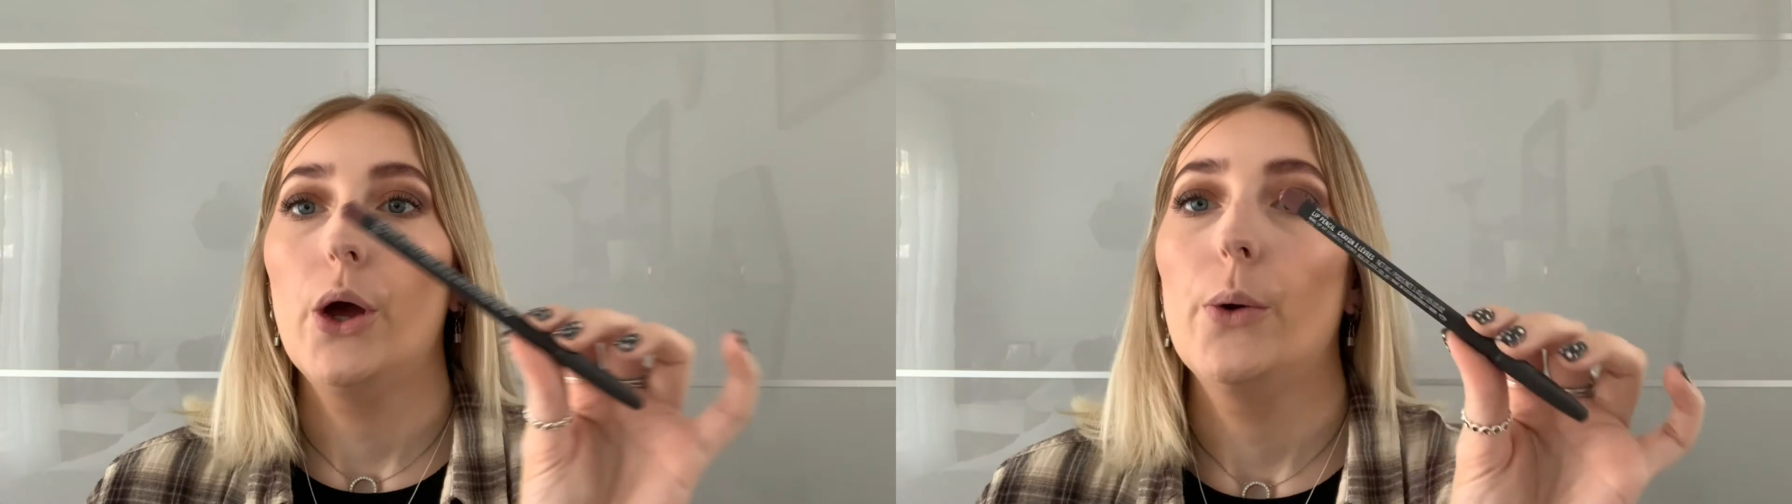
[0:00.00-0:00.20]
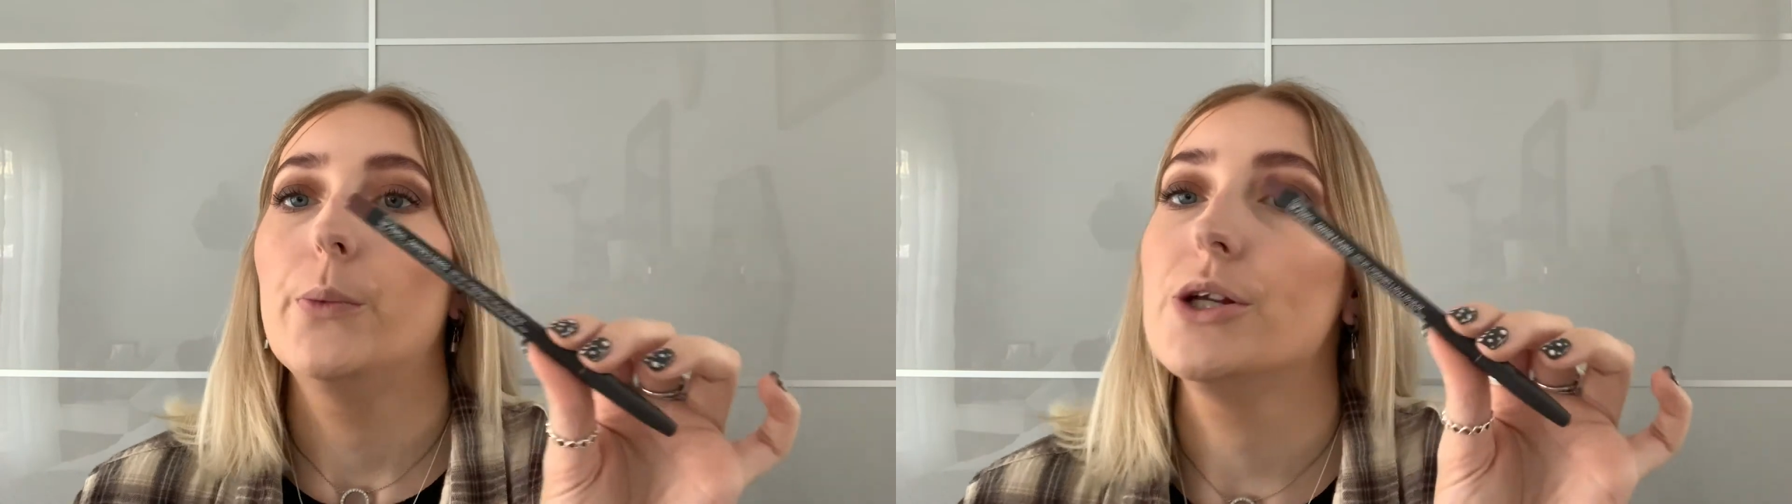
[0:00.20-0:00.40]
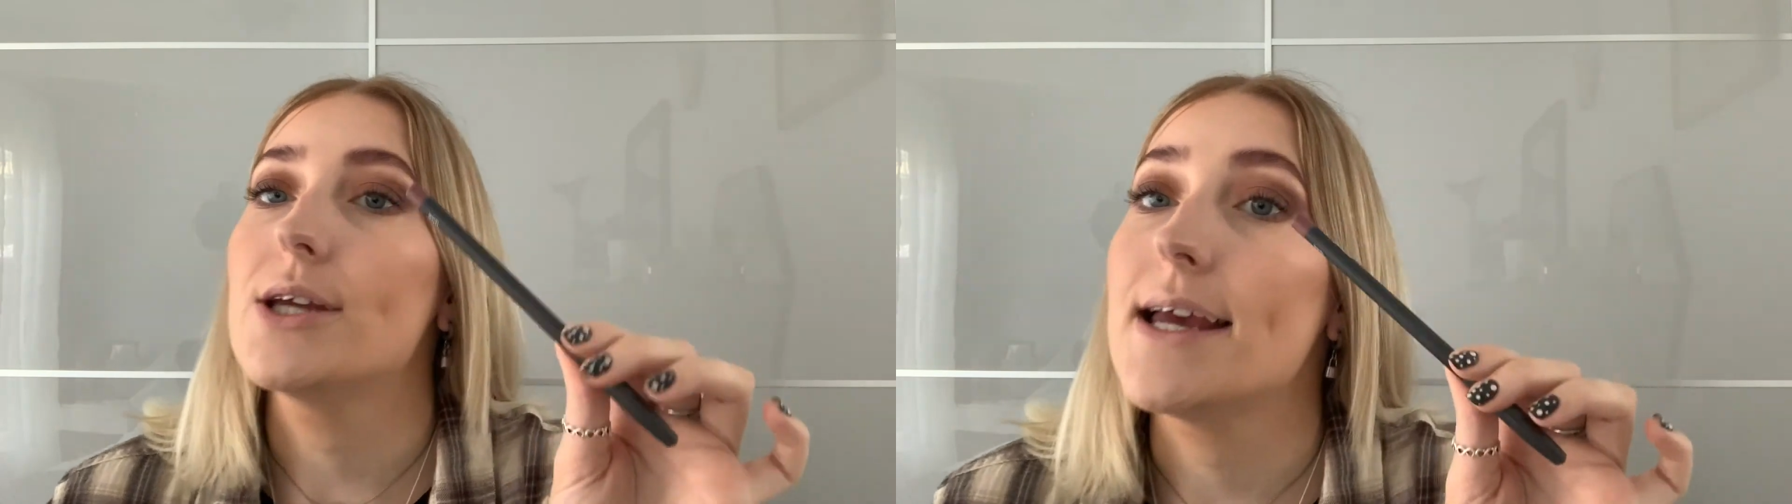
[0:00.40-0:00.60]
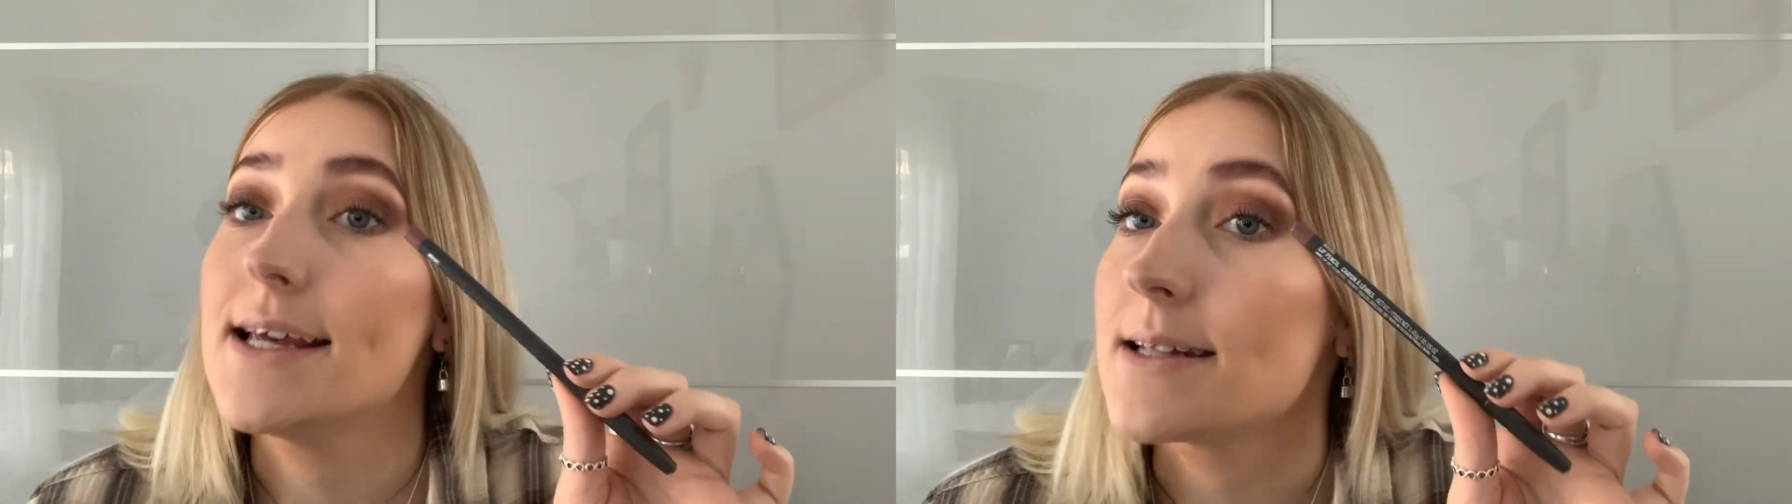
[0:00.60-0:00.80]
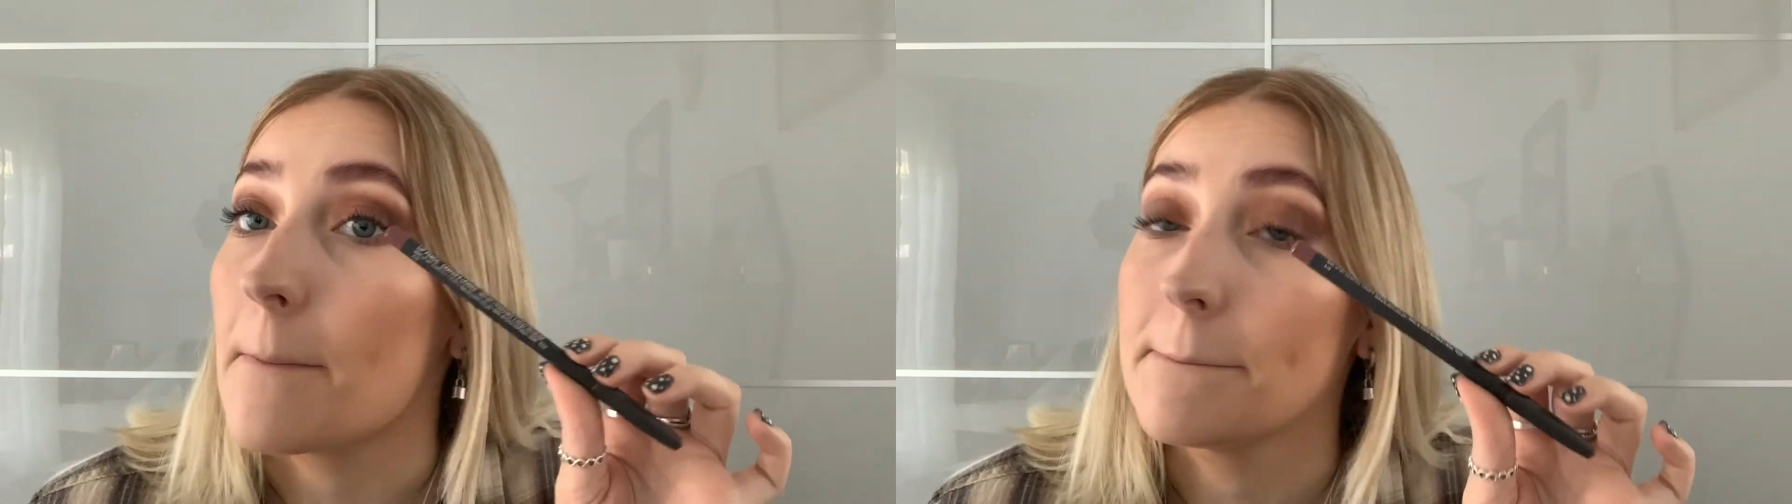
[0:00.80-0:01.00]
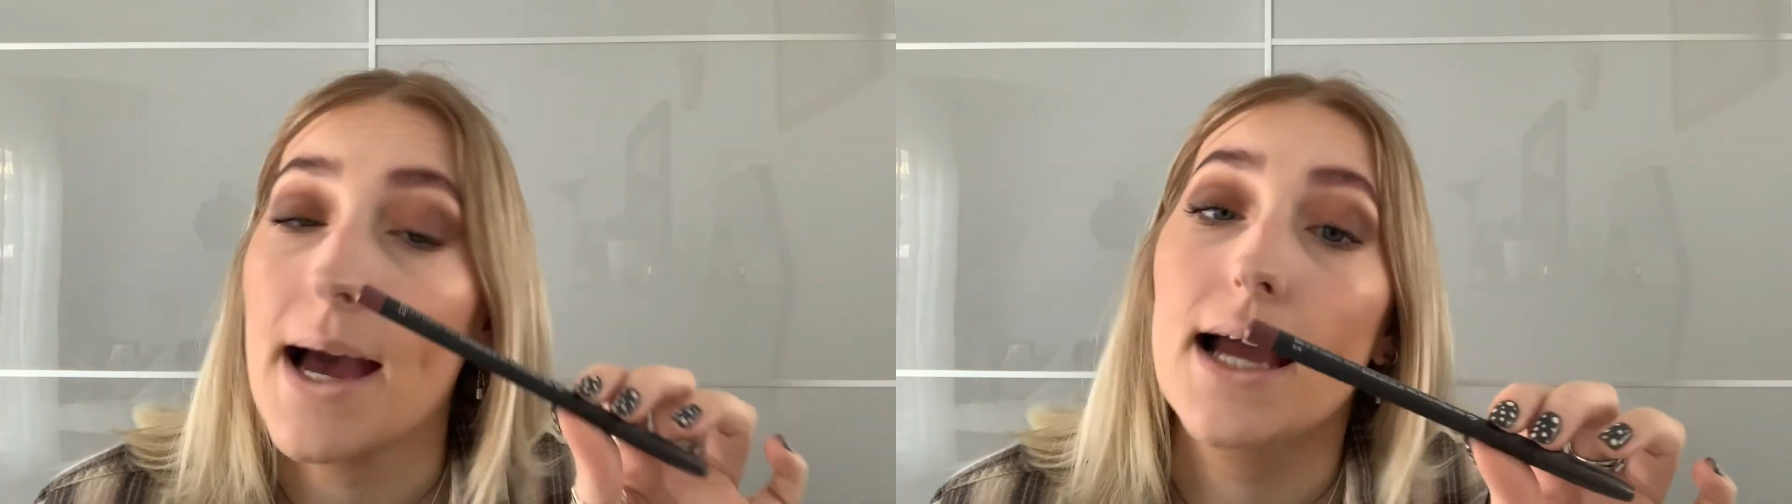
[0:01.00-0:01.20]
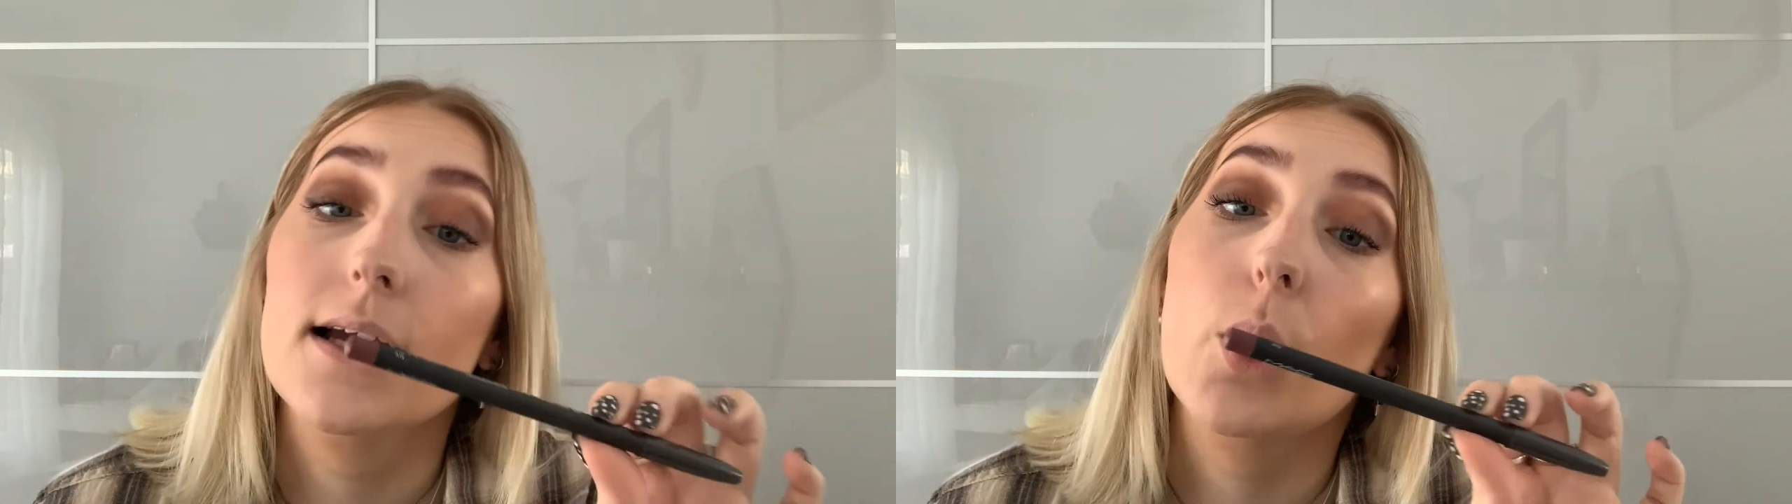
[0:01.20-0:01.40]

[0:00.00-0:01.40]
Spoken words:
which is MAC